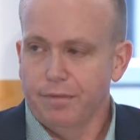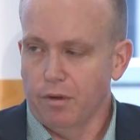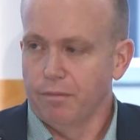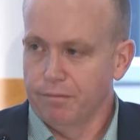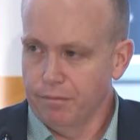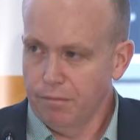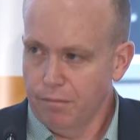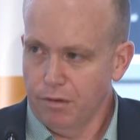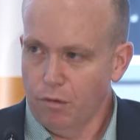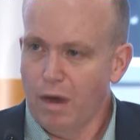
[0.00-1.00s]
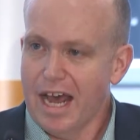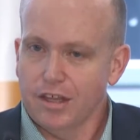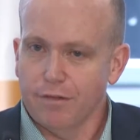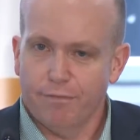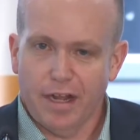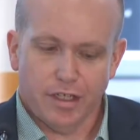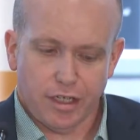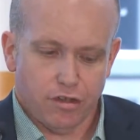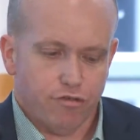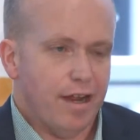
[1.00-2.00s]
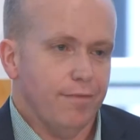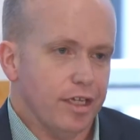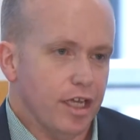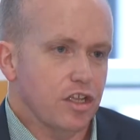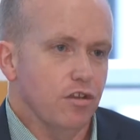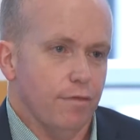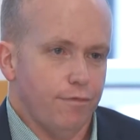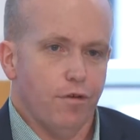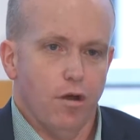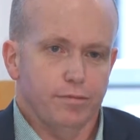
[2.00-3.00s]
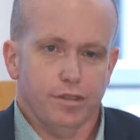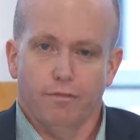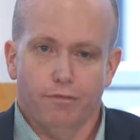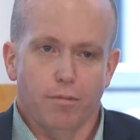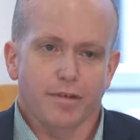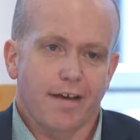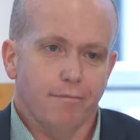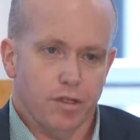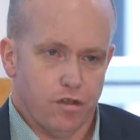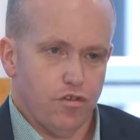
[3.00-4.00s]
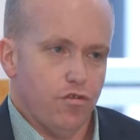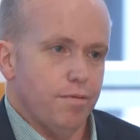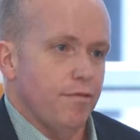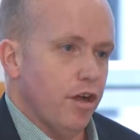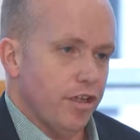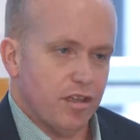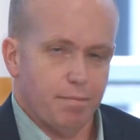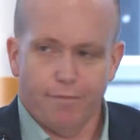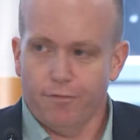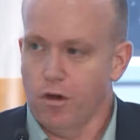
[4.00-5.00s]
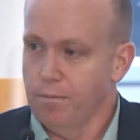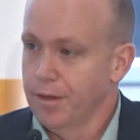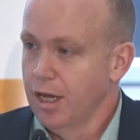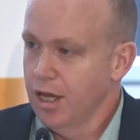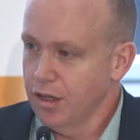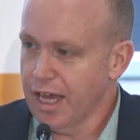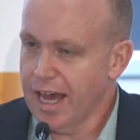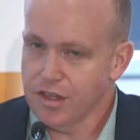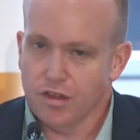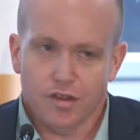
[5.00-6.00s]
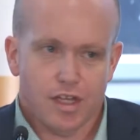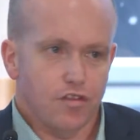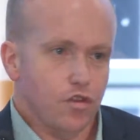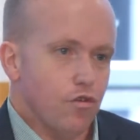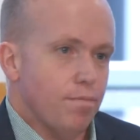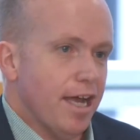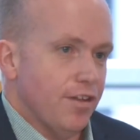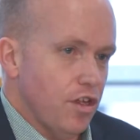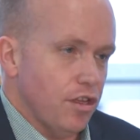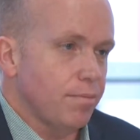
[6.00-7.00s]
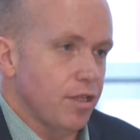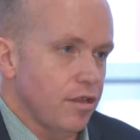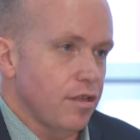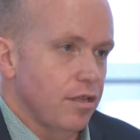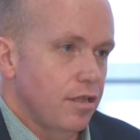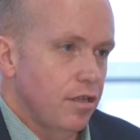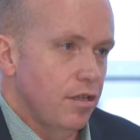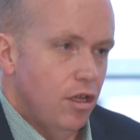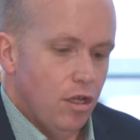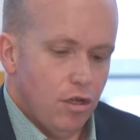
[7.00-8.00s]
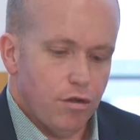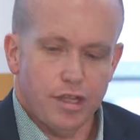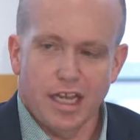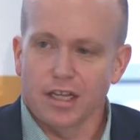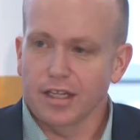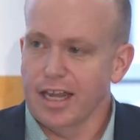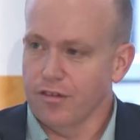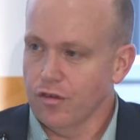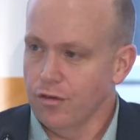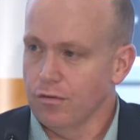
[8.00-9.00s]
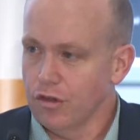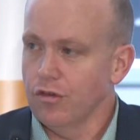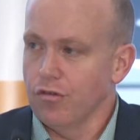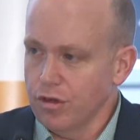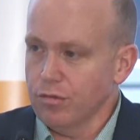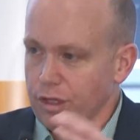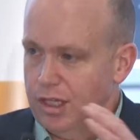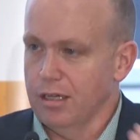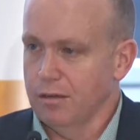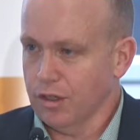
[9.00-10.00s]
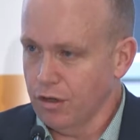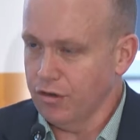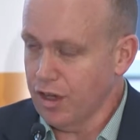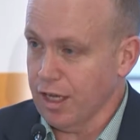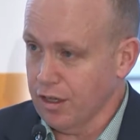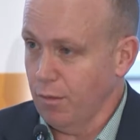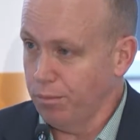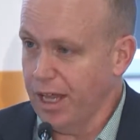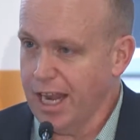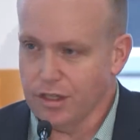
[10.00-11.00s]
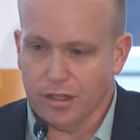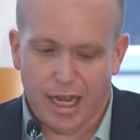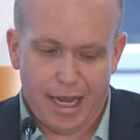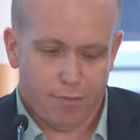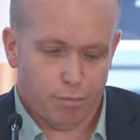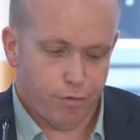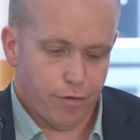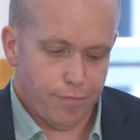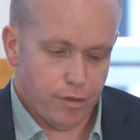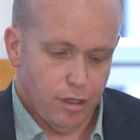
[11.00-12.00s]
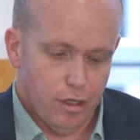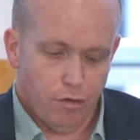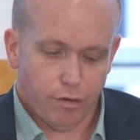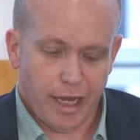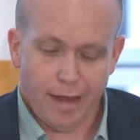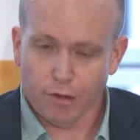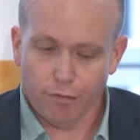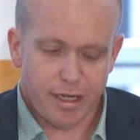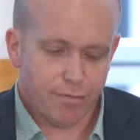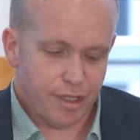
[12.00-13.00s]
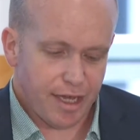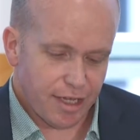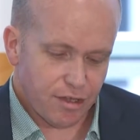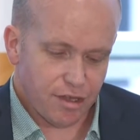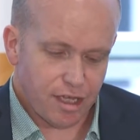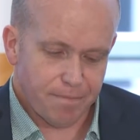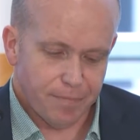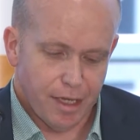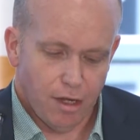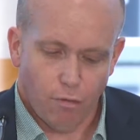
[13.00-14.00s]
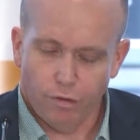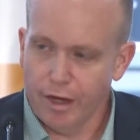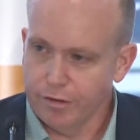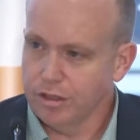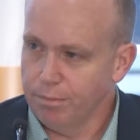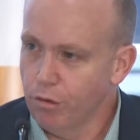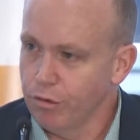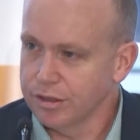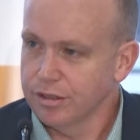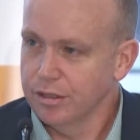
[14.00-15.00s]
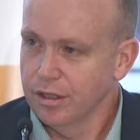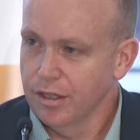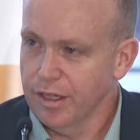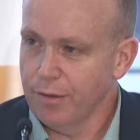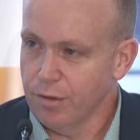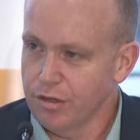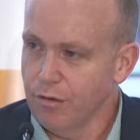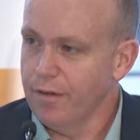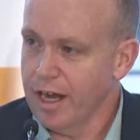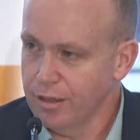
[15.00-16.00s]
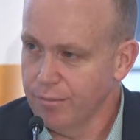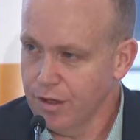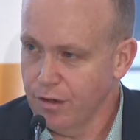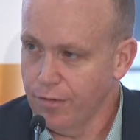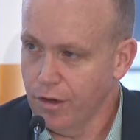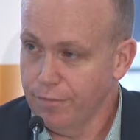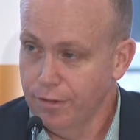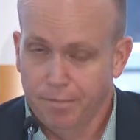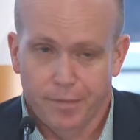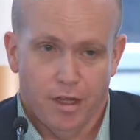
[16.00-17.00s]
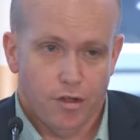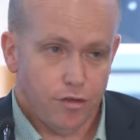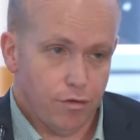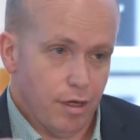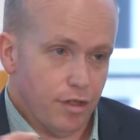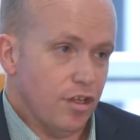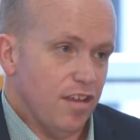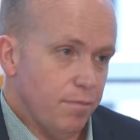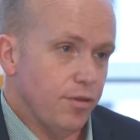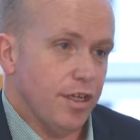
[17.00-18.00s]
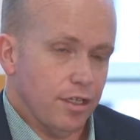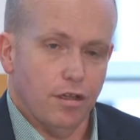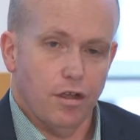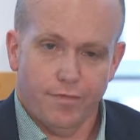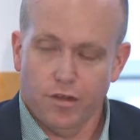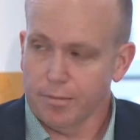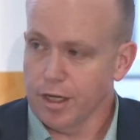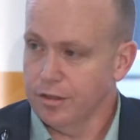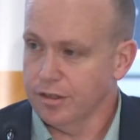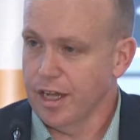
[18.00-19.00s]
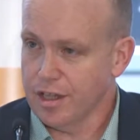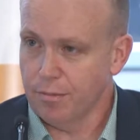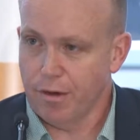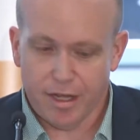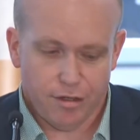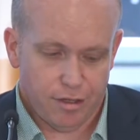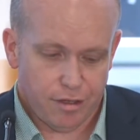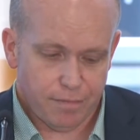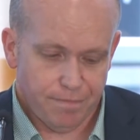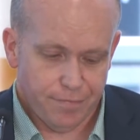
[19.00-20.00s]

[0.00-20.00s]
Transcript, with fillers: well, the way that funding is travelling is not from, from governments to providers, but from the agency to participants, who then get to choose within the context of a plan that they have approved or have agreed with the agency those supports they wish to avail themselves of to achieve particular lifetime goals and aspirations.